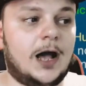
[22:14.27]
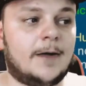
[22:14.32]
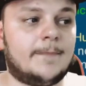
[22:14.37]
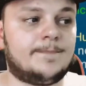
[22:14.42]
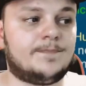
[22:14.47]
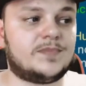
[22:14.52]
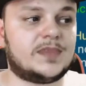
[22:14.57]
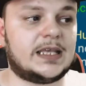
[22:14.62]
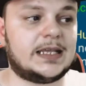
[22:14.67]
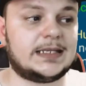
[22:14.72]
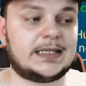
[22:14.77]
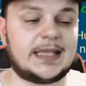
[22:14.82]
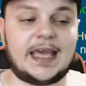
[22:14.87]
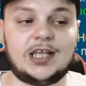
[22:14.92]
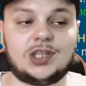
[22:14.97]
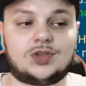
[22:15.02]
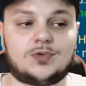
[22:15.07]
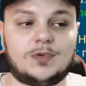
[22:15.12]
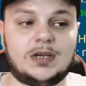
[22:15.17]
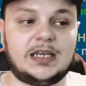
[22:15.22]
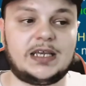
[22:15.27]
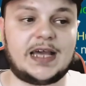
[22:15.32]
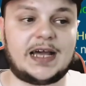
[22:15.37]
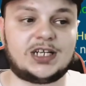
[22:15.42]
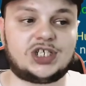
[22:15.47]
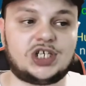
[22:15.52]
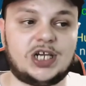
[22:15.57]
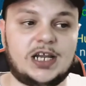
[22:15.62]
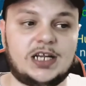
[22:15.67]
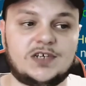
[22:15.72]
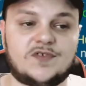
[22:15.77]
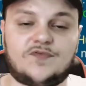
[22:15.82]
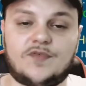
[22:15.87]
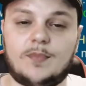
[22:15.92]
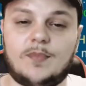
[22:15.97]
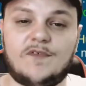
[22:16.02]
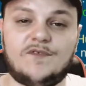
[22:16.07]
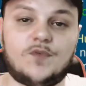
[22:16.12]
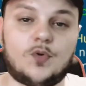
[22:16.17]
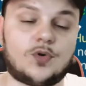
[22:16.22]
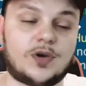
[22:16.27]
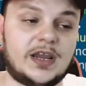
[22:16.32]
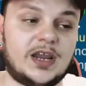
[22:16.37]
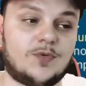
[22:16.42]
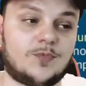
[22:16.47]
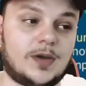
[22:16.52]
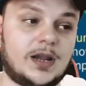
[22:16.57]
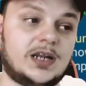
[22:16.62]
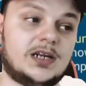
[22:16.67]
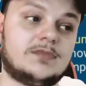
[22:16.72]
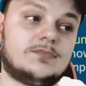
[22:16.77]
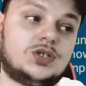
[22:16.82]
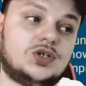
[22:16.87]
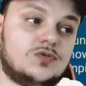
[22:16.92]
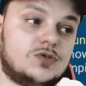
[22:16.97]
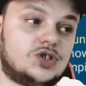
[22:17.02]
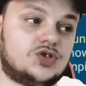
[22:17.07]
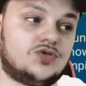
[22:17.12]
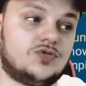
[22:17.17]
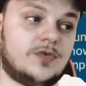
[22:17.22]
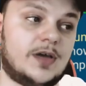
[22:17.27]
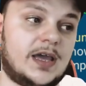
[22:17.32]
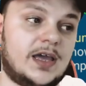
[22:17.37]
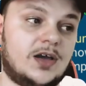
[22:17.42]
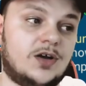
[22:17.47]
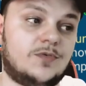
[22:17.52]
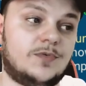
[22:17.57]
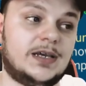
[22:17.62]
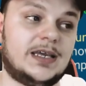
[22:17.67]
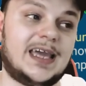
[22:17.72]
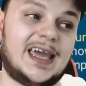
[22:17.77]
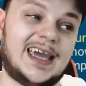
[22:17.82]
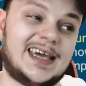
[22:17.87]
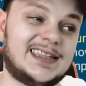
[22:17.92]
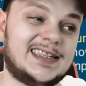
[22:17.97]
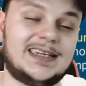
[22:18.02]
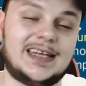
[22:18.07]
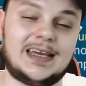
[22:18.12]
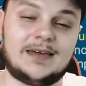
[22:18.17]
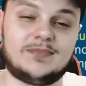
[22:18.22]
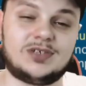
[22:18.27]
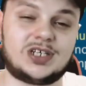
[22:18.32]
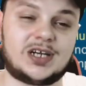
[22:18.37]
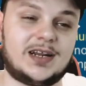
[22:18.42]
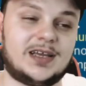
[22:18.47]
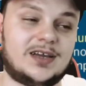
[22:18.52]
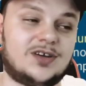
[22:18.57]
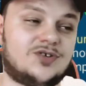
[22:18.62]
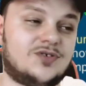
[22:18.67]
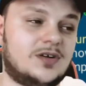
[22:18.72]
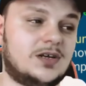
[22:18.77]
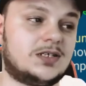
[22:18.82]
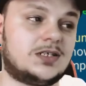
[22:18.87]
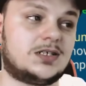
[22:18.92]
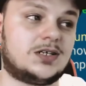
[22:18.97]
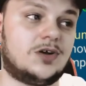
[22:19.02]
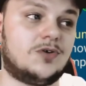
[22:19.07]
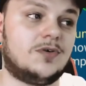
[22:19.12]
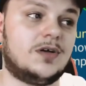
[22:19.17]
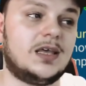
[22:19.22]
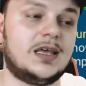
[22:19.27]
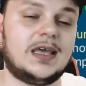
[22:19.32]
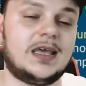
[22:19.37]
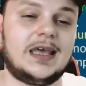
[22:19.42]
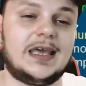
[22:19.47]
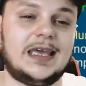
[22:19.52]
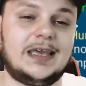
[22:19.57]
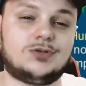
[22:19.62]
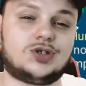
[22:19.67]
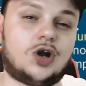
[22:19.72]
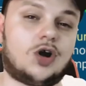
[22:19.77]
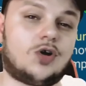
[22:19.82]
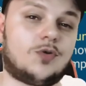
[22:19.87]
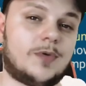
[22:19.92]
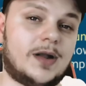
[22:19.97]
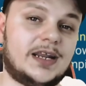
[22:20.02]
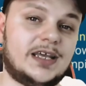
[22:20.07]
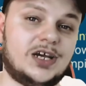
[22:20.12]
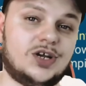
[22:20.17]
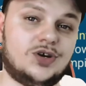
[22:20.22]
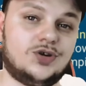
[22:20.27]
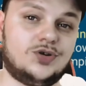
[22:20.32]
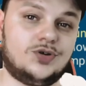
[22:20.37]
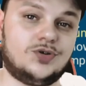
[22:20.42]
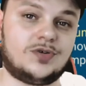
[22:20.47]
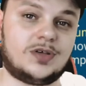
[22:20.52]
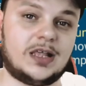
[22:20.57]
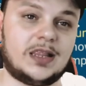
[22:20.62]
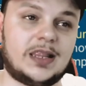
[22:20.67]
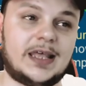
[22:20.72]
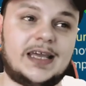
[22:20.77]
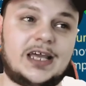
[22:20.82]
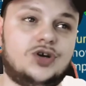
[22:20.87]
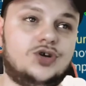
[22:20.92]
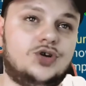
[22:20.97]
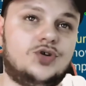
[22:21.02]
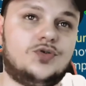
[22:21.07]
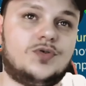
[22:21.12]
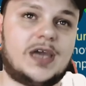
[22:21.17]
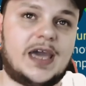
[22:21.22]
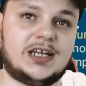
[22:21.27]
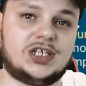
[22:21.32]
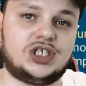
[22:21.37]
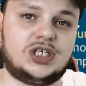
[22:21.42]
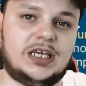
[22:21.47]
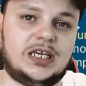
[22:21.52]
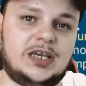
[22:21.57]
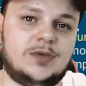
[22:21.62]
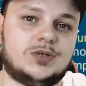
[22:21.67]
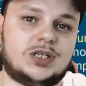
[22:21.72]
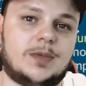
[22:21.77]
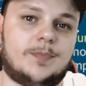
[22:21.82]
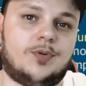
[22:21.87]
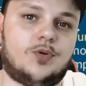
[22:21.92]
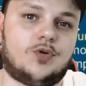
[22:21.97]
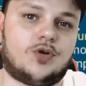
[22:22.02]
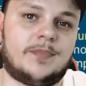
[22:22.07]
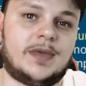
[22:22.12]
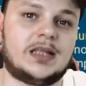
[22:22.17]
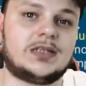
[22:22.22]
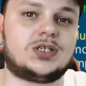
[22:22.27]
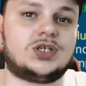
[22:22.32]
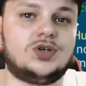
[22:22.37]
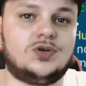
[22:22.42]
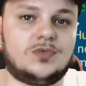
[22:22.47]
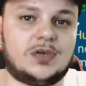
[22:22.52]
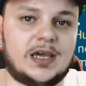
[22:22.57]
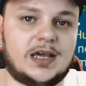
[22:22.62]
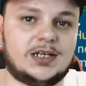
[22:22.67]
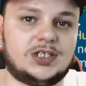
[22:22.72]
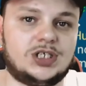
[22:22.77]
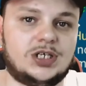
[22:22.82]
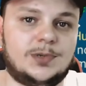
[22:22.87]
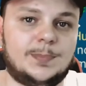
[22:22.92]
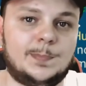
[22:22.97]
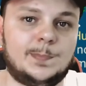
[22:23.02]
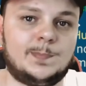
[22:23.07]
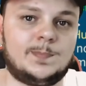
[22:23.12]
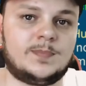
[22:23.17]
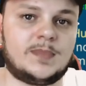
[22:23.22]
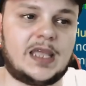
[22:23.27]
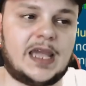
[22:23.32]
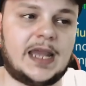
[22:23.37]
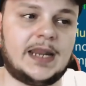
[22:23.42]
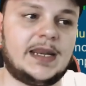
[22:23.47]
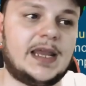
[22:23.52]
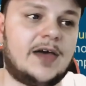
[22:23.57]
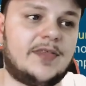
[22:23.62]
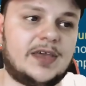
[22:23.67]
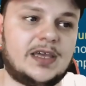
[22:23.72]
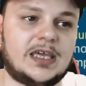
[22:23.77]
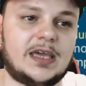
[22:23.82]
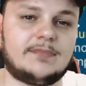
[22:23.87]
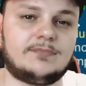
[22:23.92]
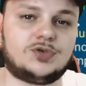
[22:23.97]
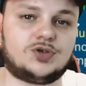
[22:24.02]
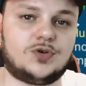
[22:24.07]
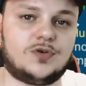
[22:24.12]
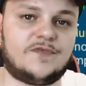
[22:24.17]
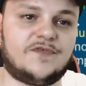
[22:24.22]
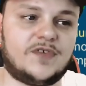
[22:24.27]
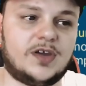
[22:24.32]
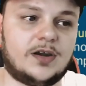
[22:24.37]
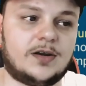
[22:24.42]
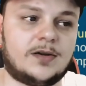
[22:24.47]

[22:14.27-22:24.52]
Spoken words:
His A3 got changed from a 4-hit random to a true AoE, and the damage got increased. So he was already a nuke Hexy. He was a poor man's nuke Hexy, and now they gave him True Fear.